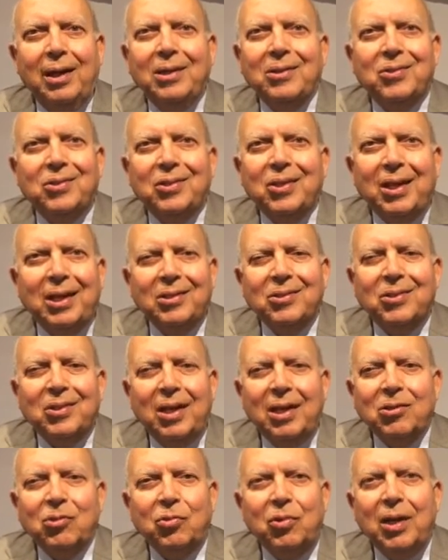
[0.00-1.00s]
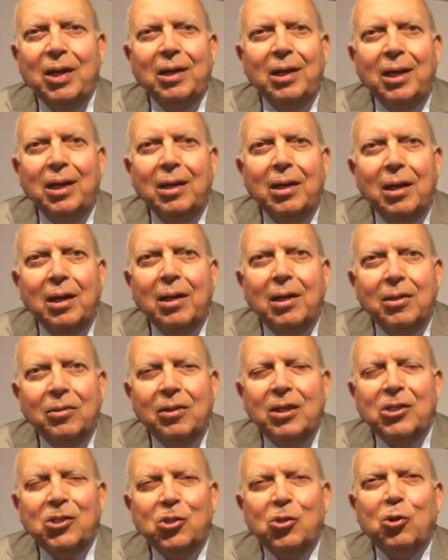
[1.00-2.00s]
is really
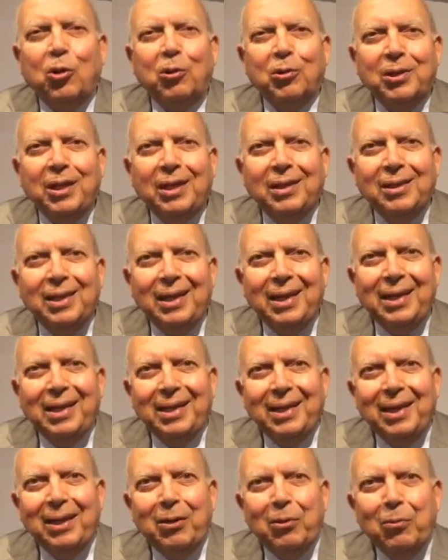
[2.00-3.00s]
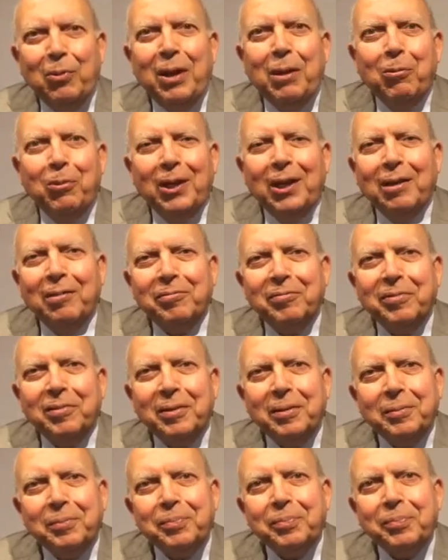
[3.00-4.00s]
distorting the way we live.